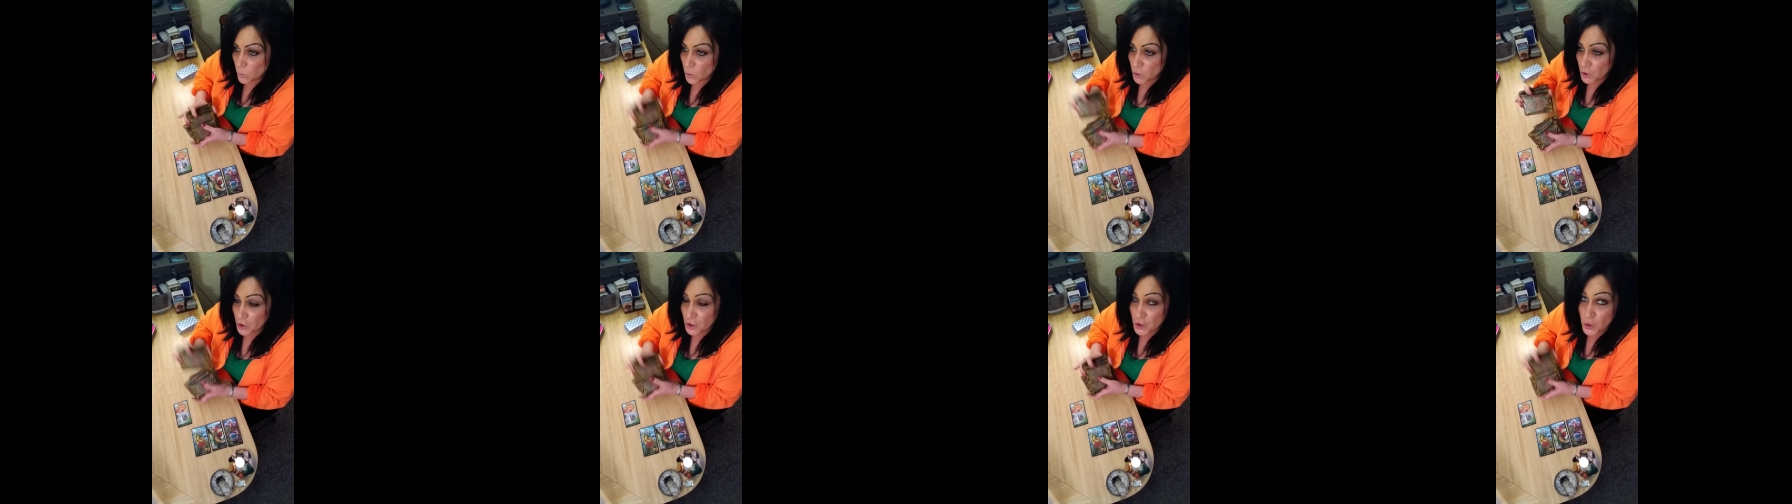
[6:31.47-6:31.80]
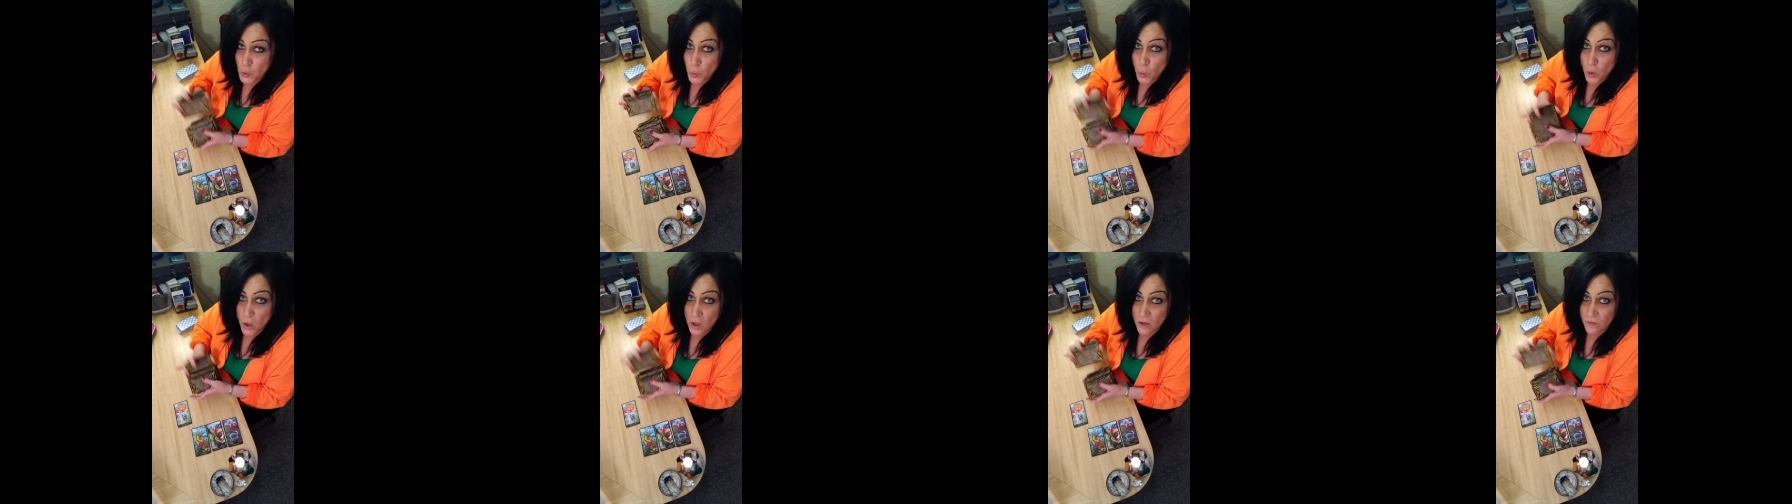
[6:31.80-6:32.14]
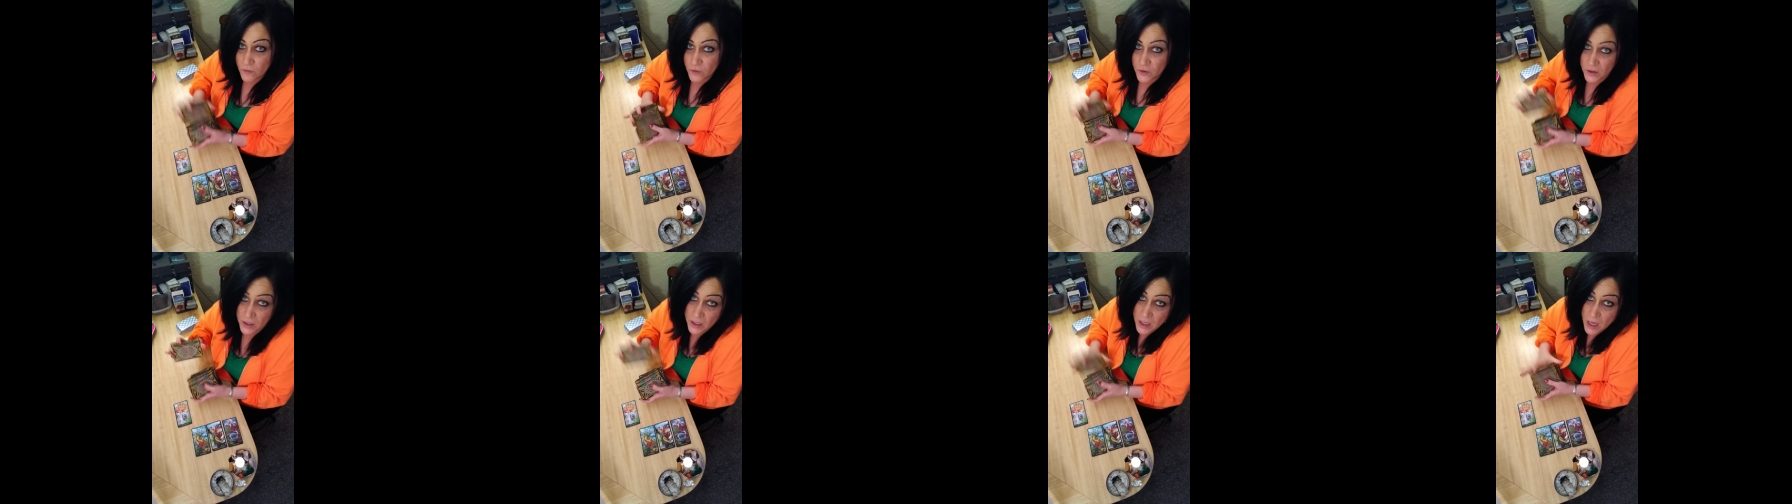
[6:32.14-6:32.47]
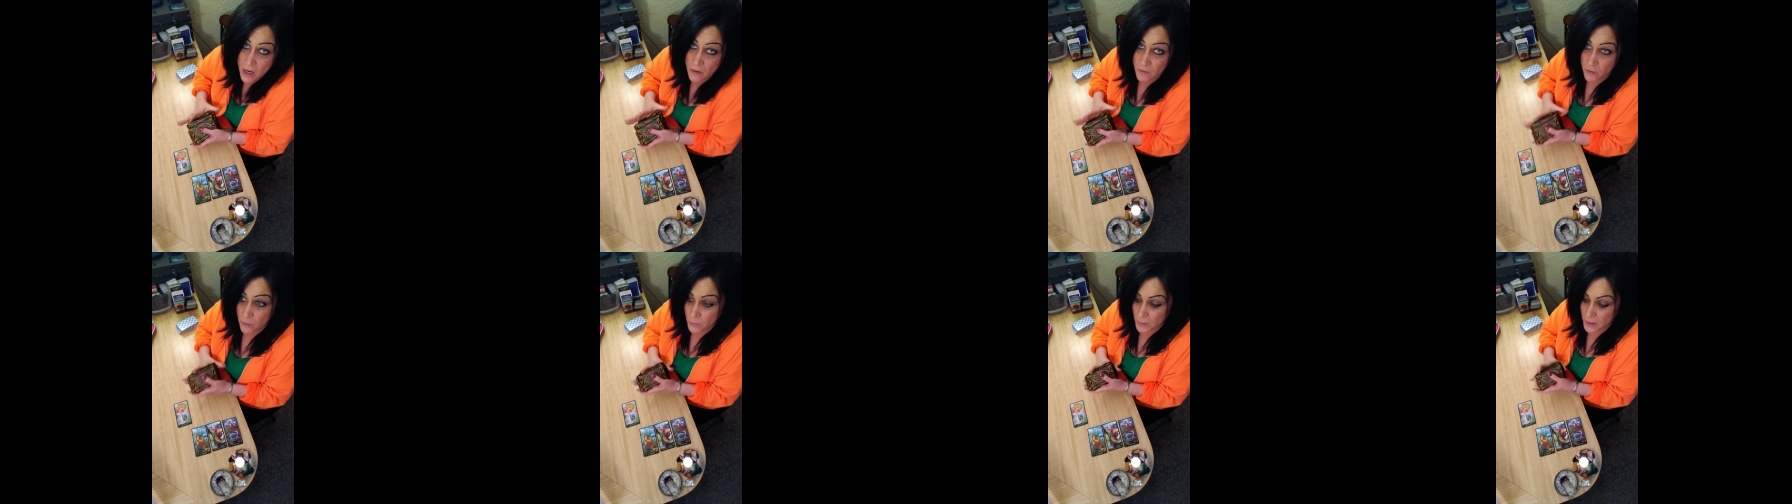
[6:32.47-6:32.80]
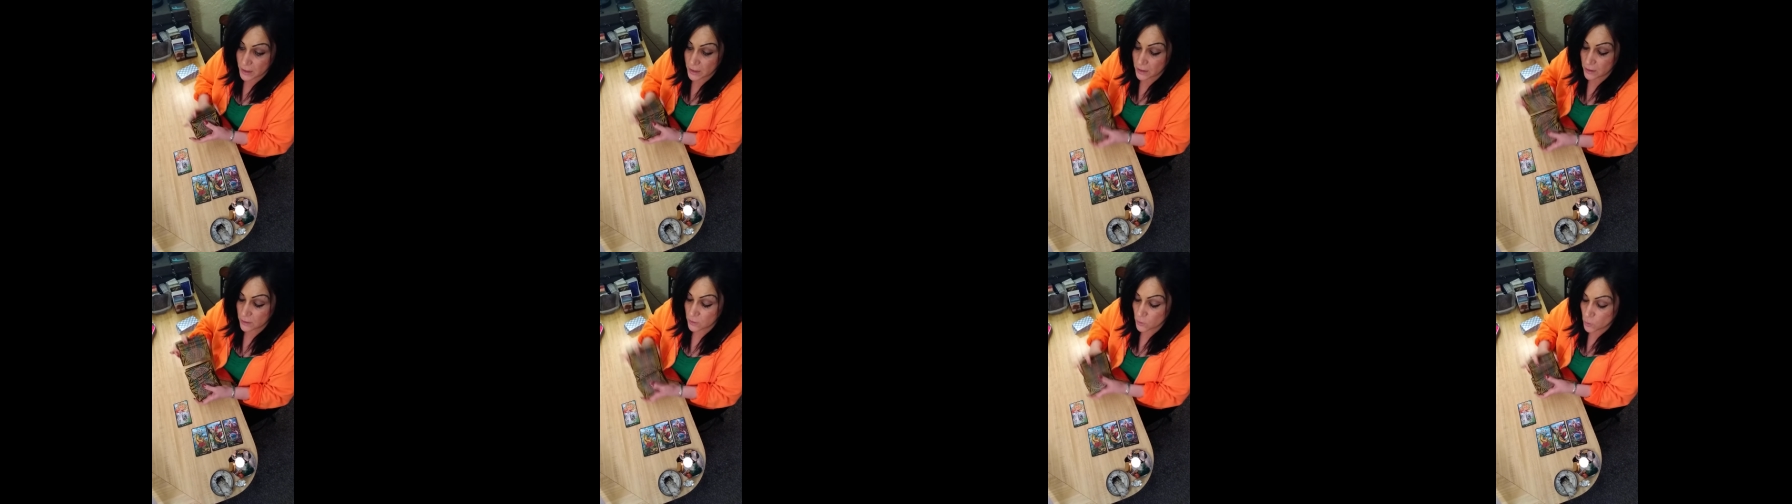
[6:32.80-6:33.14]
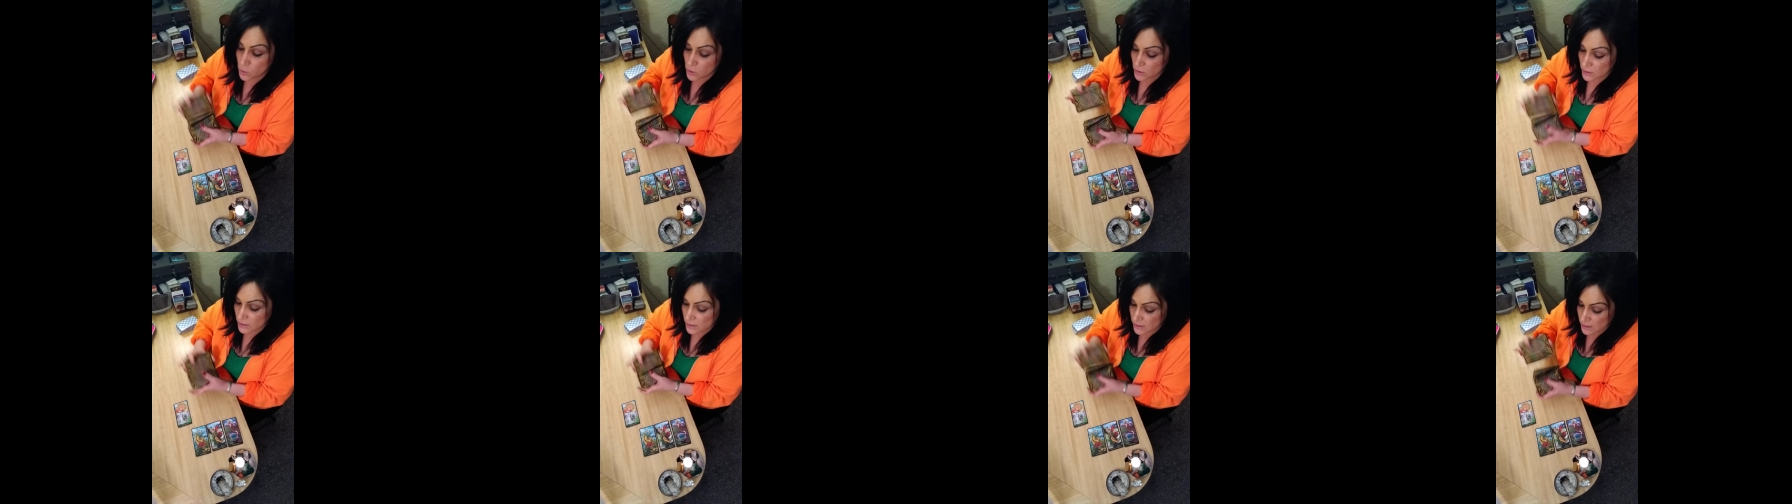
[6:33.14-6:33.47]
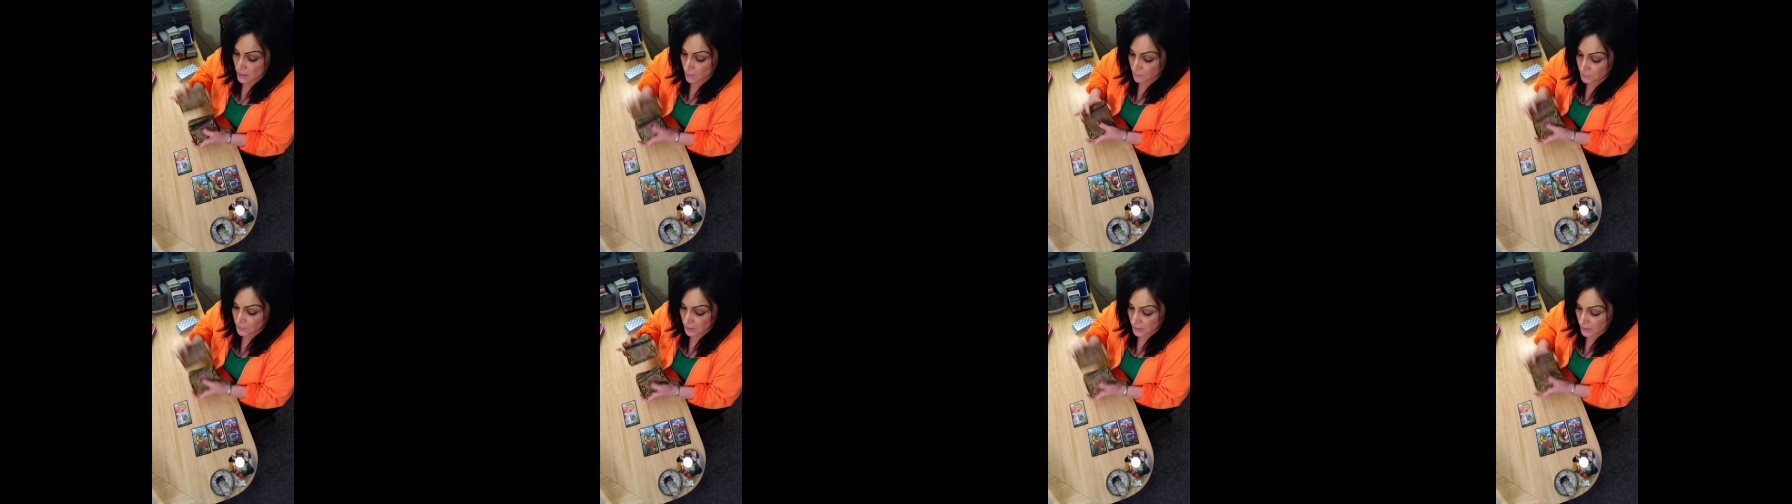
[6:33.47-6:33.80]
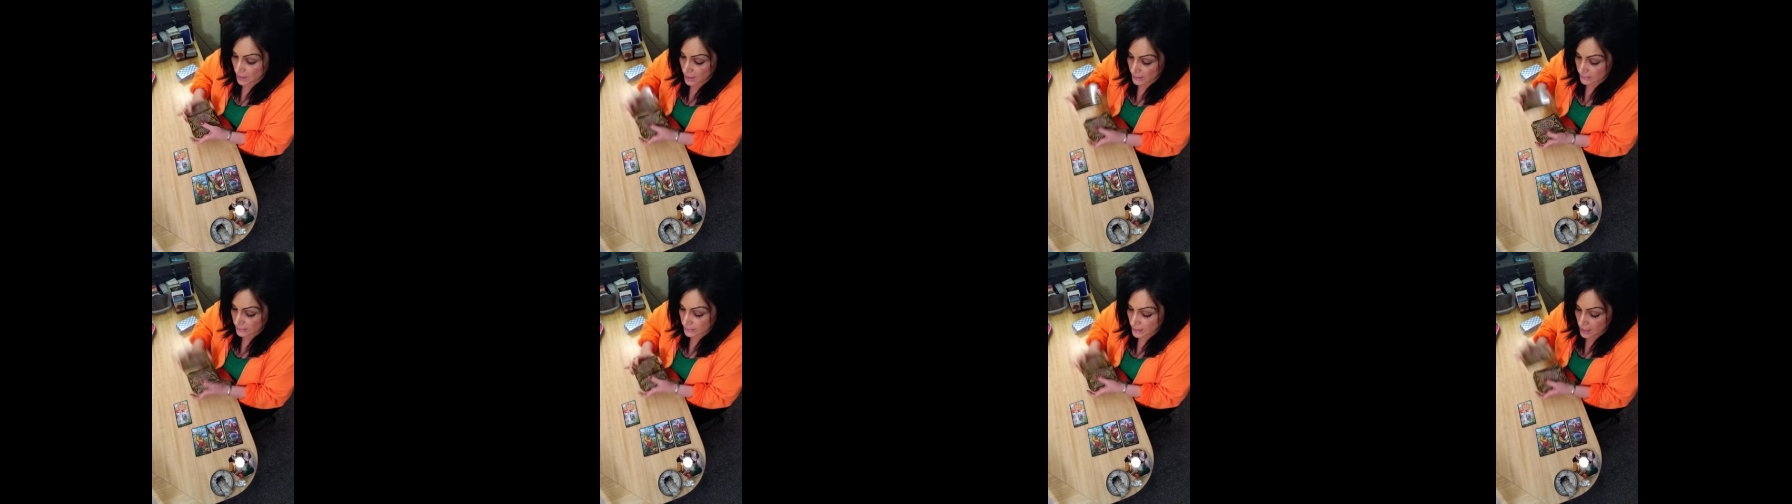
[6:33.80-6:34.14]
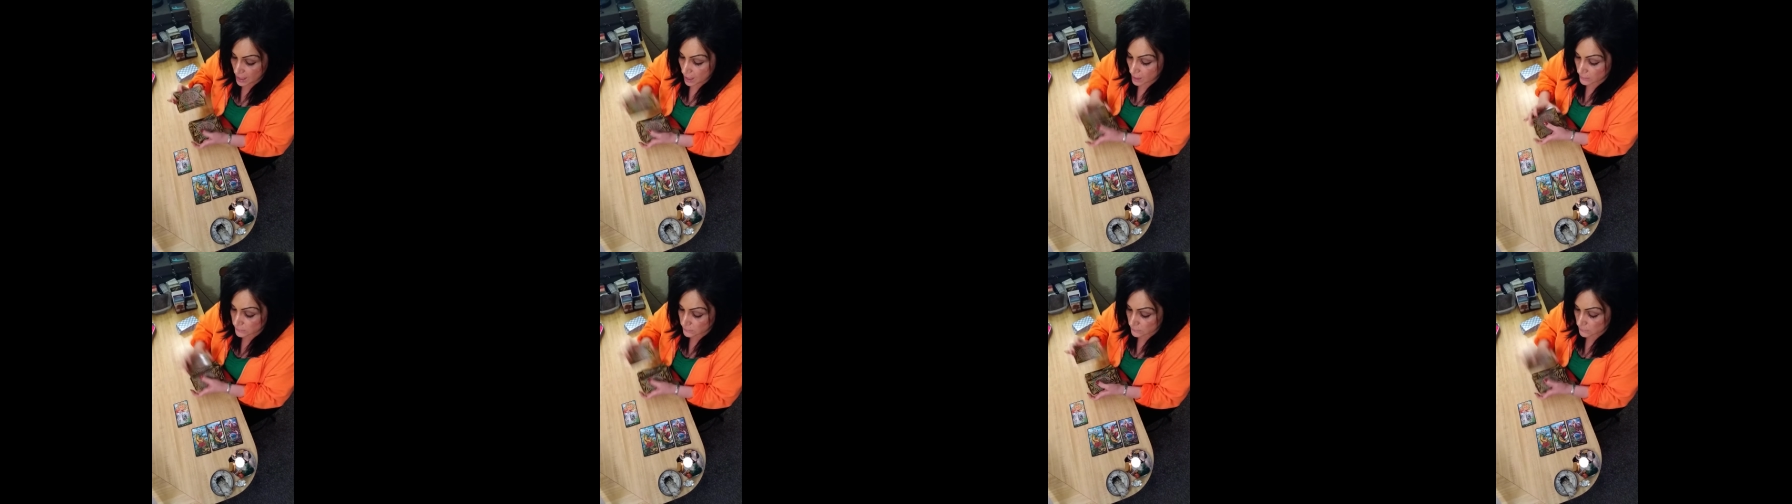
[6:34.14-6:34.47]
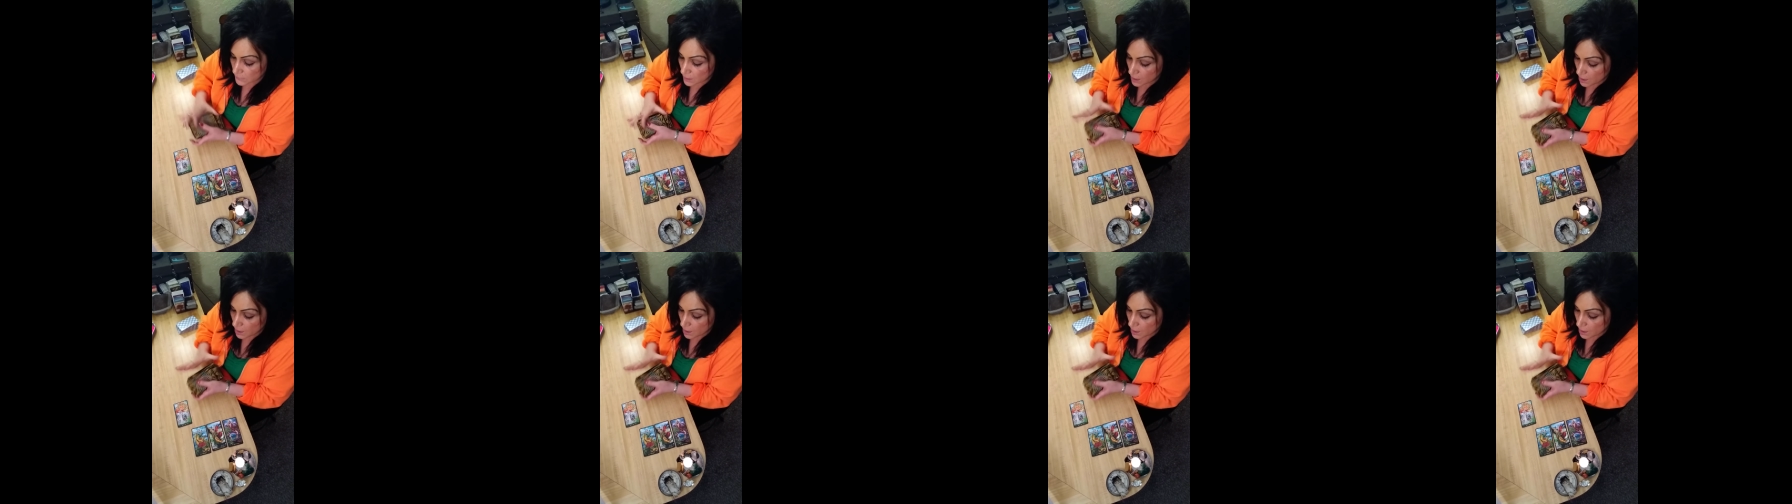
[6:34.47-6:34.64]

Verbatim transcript: Or you work for the government or something like that.